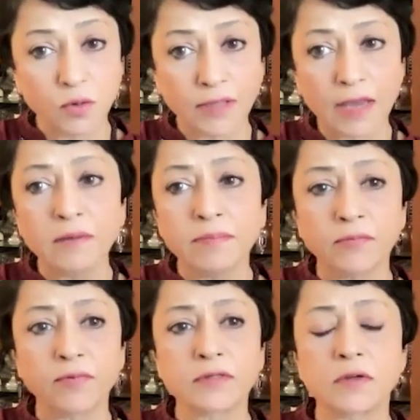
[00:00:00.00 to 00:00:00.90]
know then,
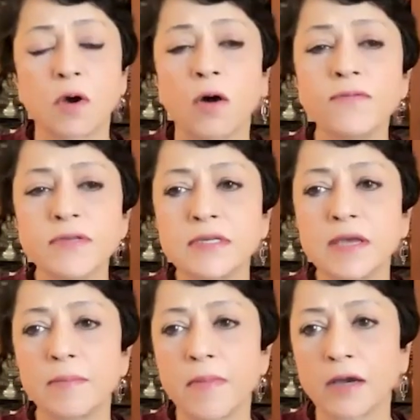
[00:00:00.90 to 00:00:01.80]
but was obviously
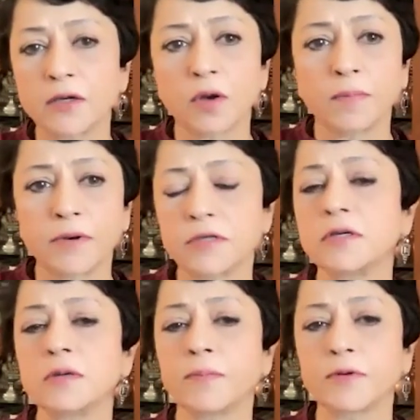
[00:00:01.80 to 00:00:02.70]
a market
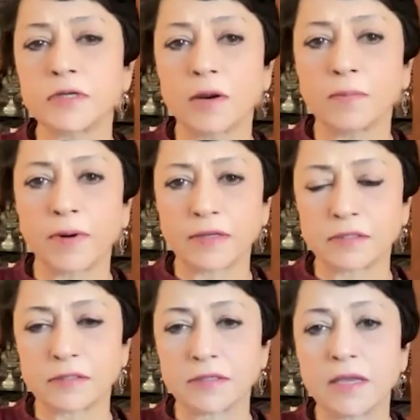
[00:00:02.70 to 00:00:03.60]
operation to push down
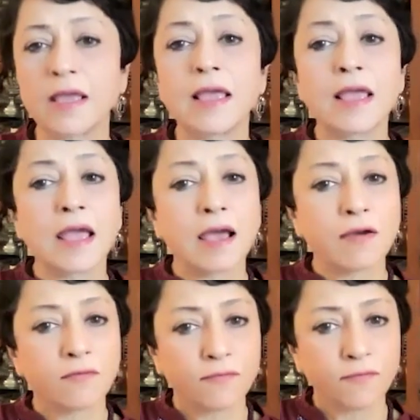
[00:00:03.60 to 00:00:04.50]
prices.
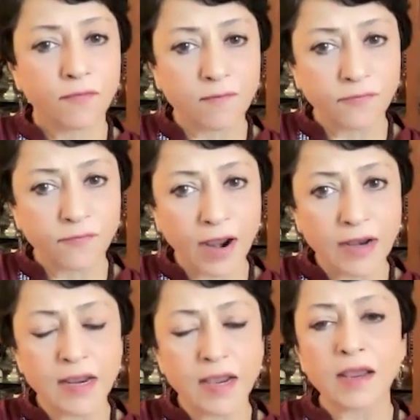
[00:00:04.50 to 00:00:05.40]
From
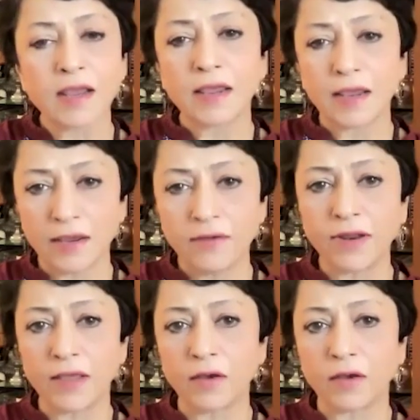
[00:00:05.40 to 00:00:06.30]
Friday
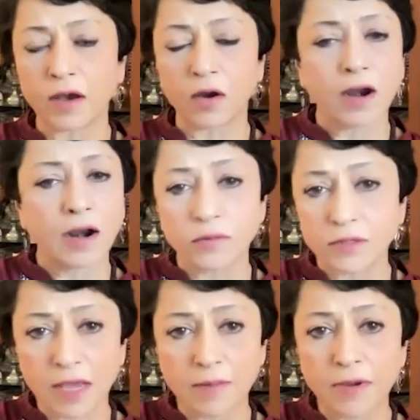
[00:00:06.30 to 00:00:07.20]
evening, around the
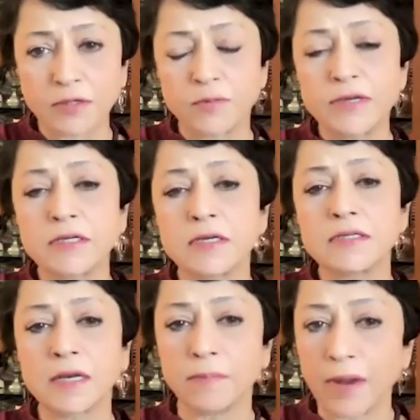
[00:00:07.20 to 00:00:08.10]
time I tweeted,
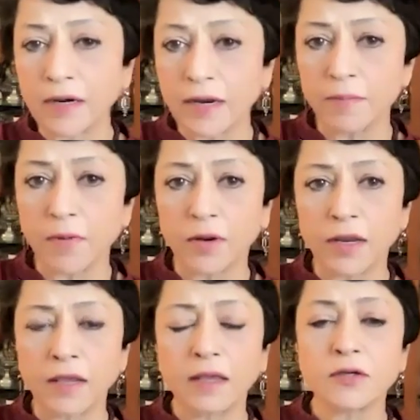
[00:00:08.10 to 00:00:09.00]
till Monday
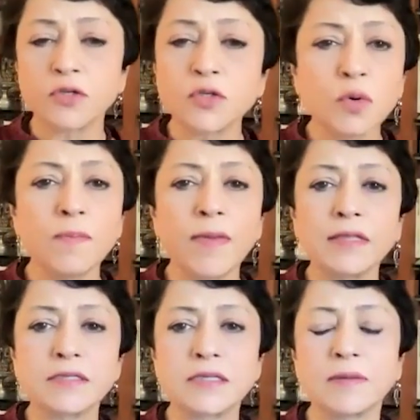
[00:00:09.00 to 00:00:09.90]
morning, two
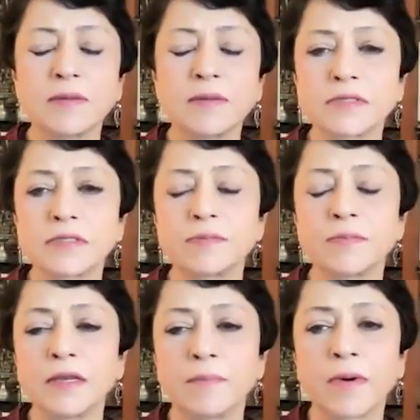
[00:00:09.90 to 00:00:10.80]
mainstream business
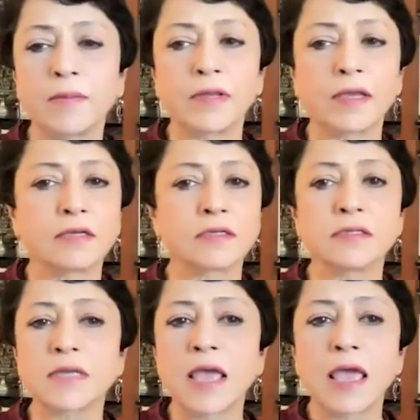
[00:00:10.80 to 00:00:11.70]
media
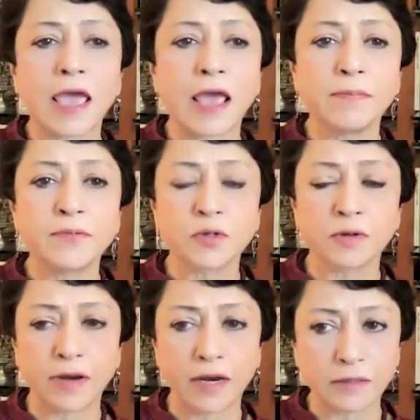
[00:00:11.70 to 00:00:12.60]
publications helped to
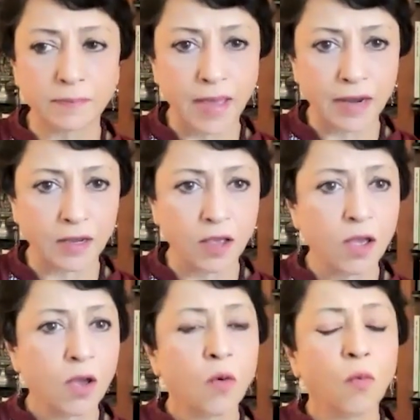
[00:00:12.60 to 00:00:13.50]
create the panic.
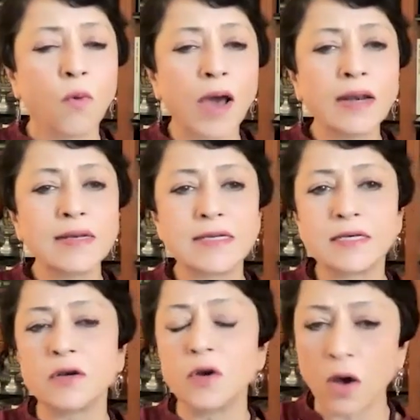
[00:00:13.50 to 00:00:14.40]
One
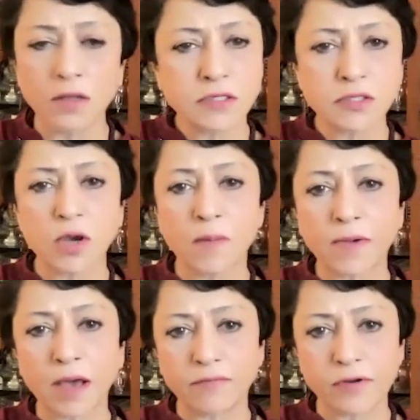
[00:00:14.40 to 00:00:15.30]
did nonstop
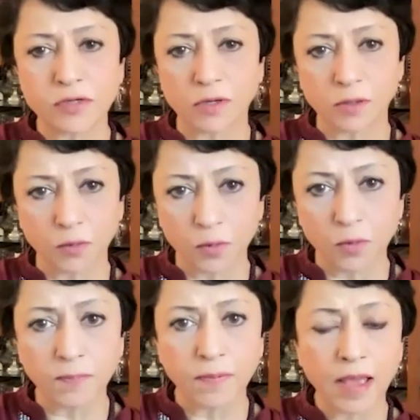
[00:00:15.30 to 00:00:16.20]
coverage on the
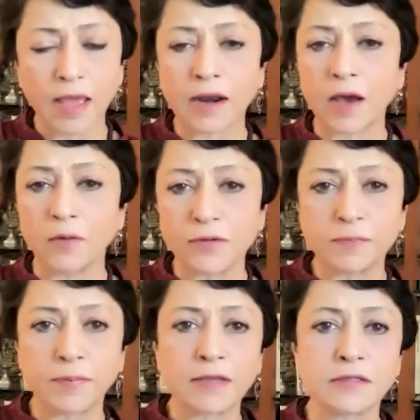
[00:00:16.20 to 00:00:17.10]
group and how its
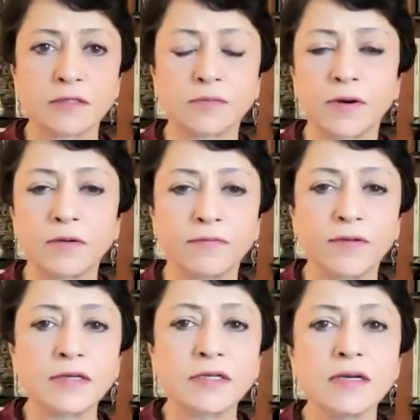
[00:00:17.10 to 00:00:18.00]
prices were
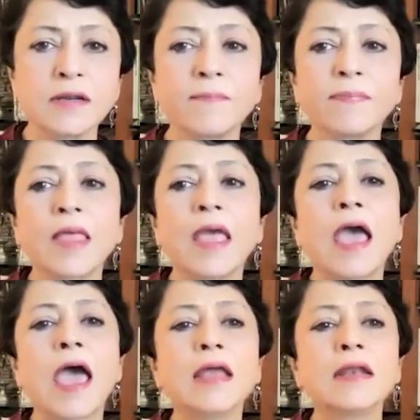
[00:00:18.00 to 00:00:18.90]
inflated.
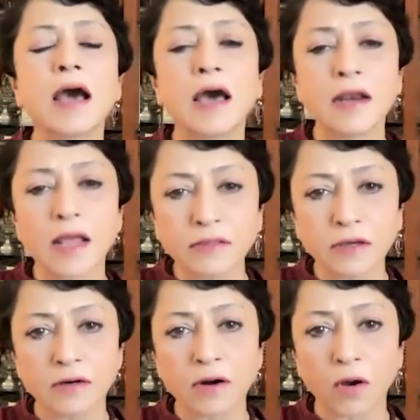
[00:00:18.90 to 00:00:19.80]
And
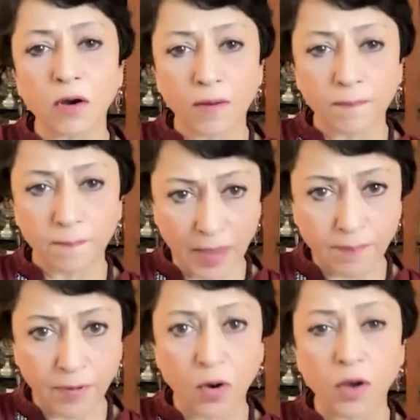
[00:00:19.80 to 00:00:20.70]
another
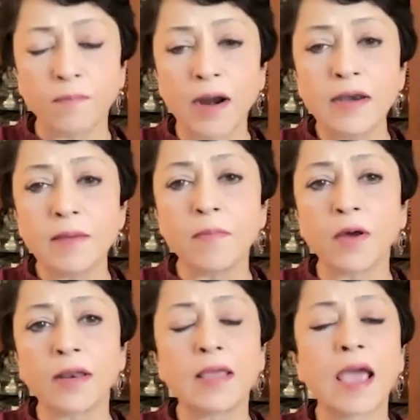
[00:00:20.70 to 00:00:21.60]
paper on Monday
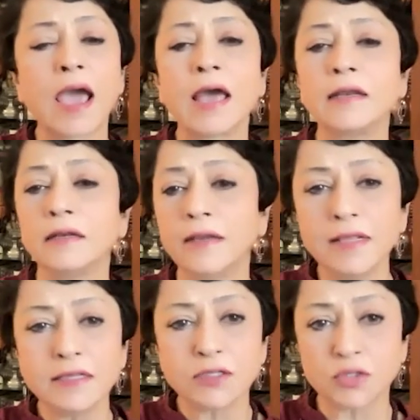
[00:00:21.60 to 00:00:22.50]
morning had a
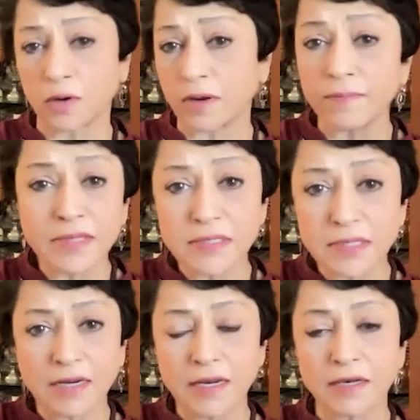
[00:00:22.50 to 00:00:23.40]
lead story, a
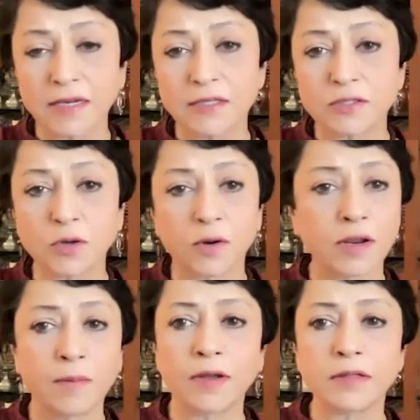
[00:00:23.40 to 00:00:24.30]
misleading lead
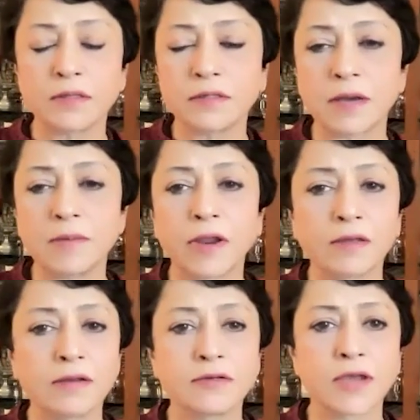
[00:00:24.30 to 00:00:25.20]
story about some
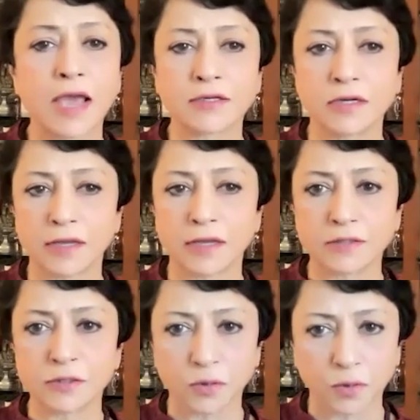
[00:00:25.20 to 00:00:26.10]
regulatory action
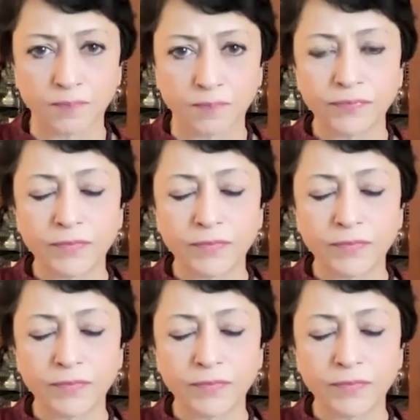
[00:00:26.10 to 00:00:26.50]
against the group.